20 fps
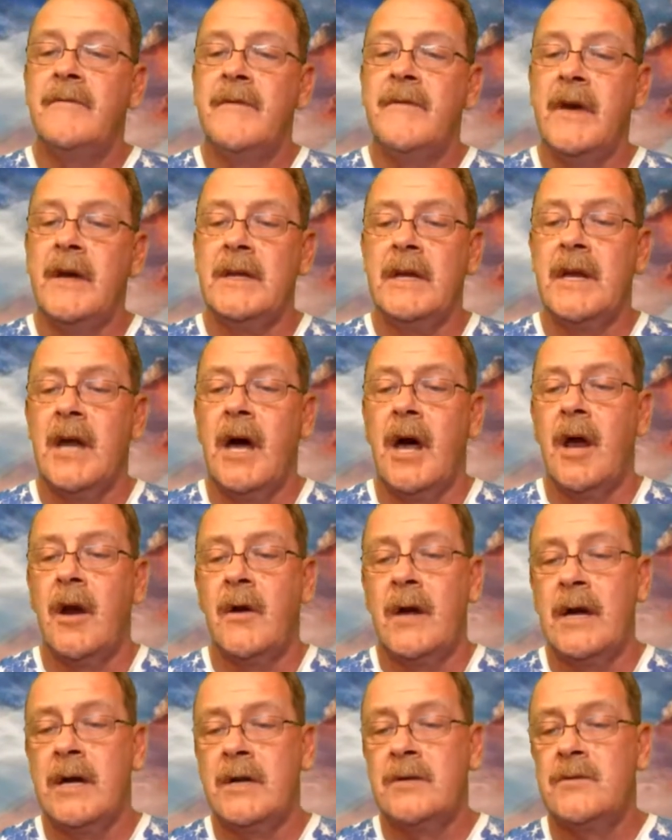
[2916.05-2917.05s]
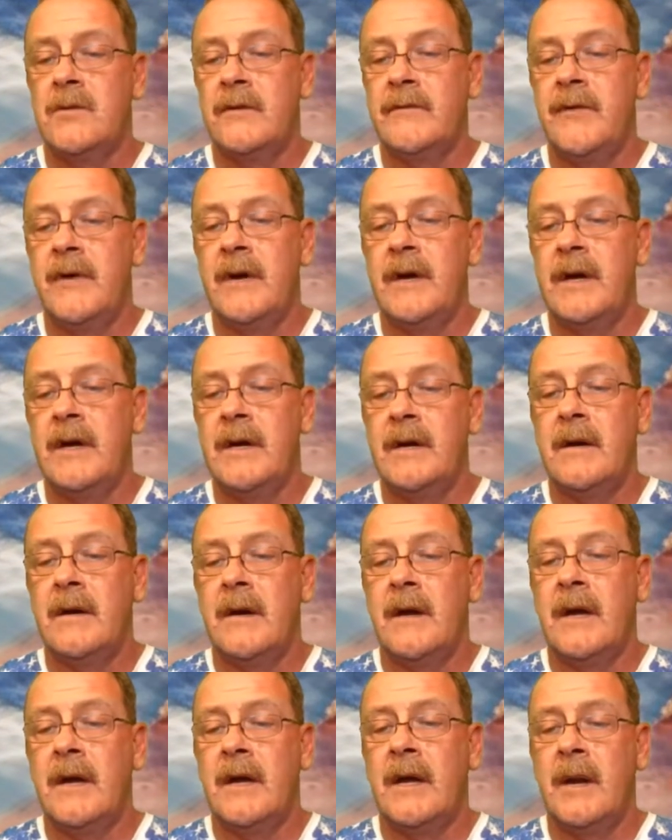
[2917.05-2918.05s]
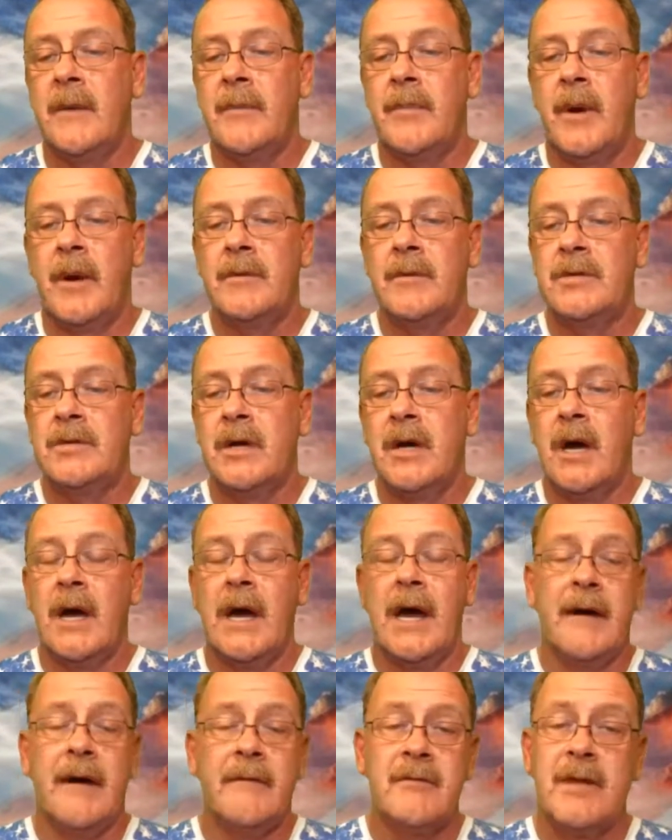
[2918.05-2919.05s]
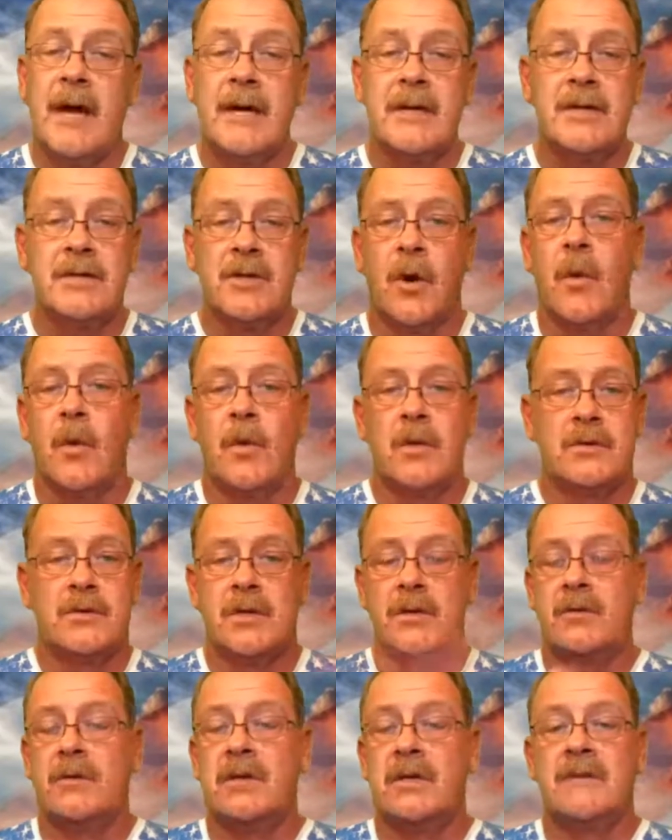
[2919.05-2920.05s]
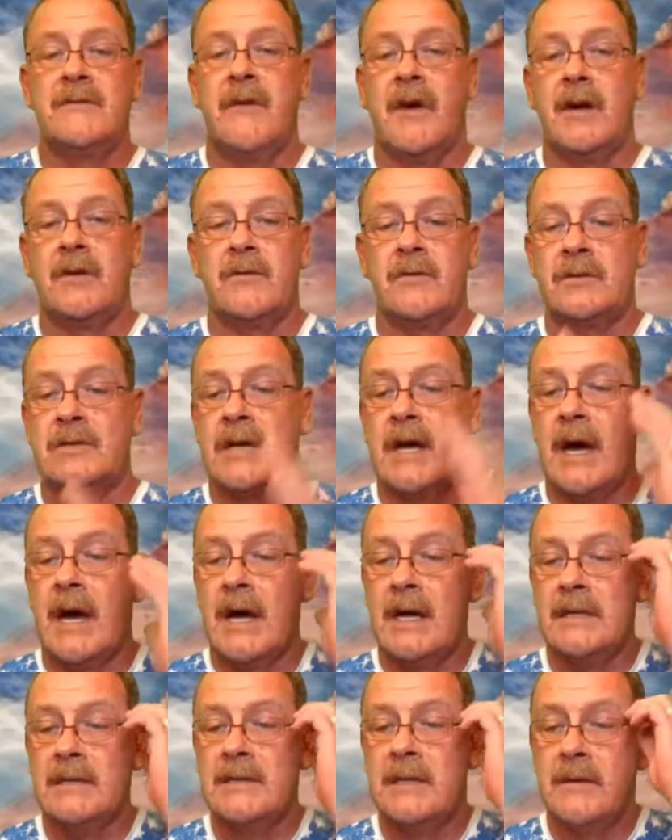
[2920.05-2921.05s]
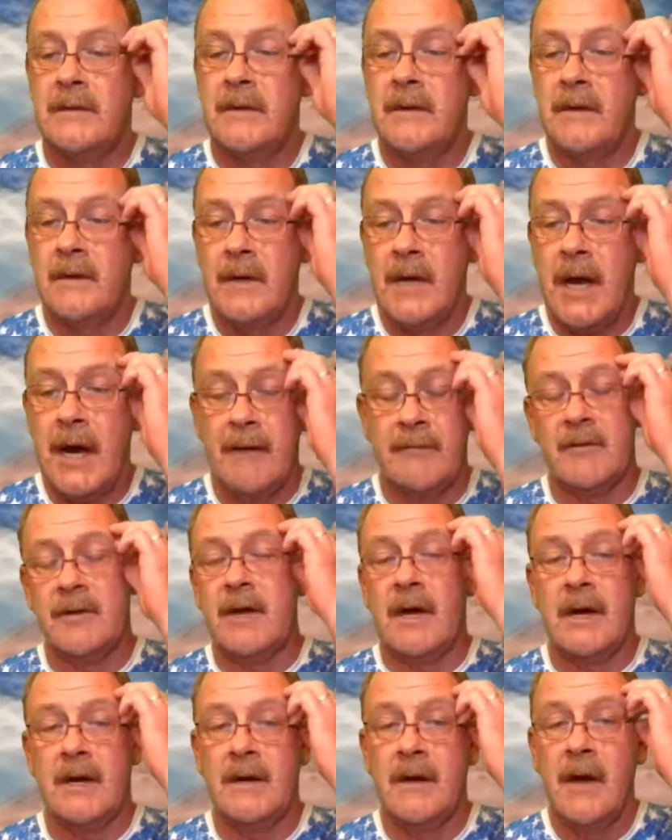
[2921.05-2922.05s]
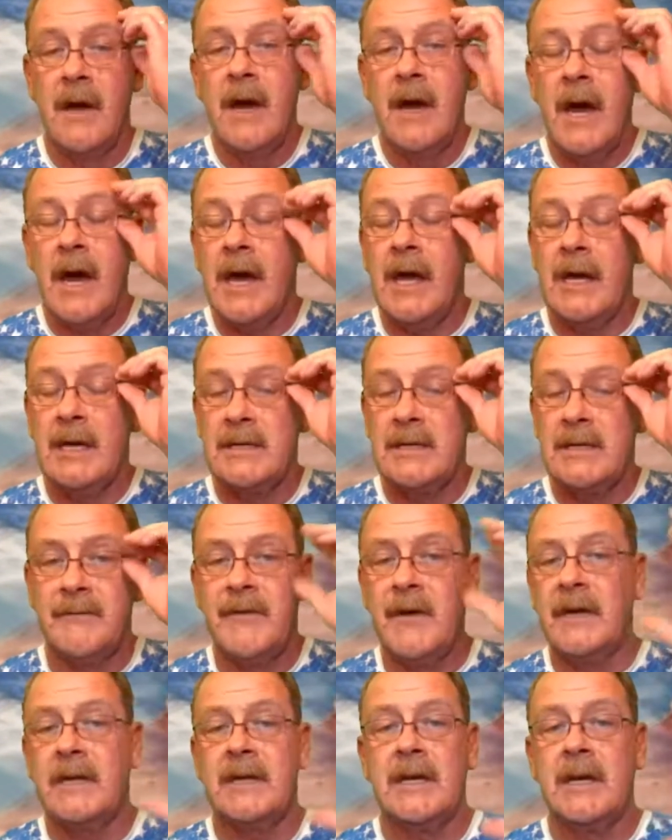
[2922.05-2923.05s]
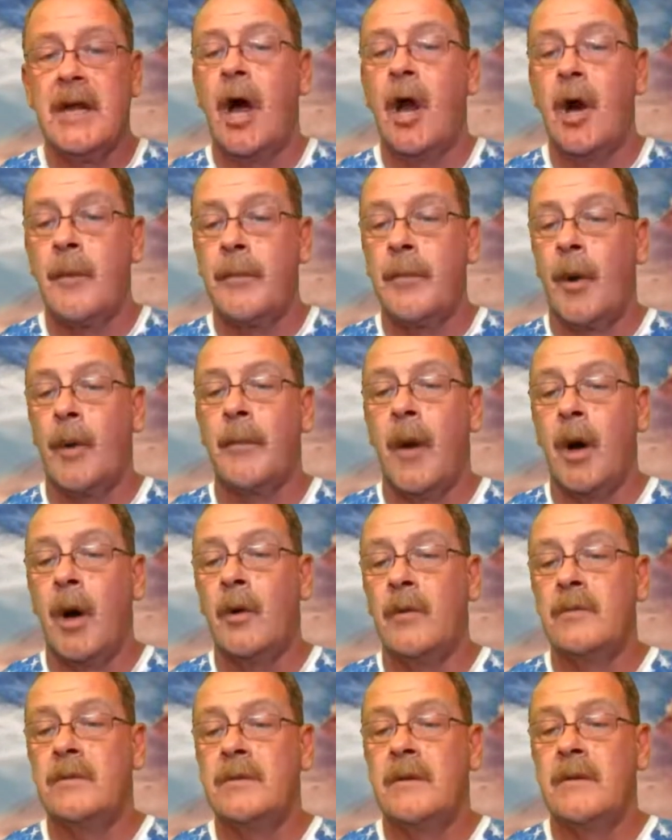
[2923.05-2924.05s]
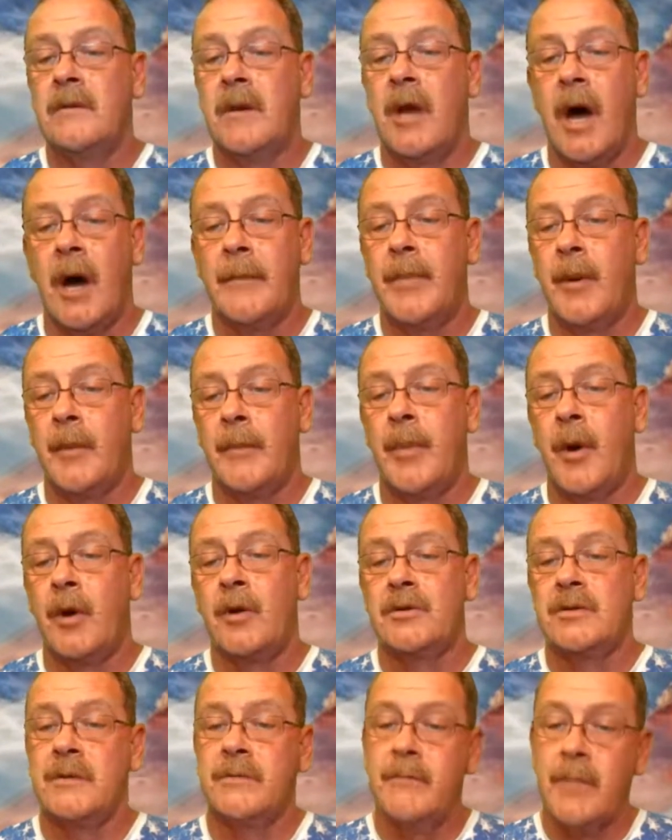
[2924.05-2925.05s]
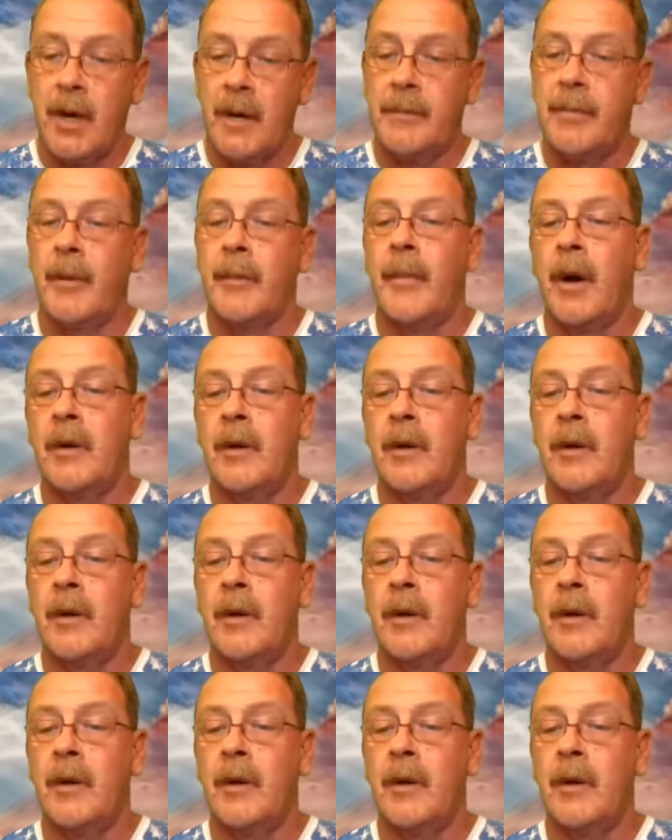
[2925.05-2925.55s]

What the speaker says: $50 entry fee, and I promise you, everything's going to these veterans, guys. Everything. And it's a $50 per boat. Not per person, but per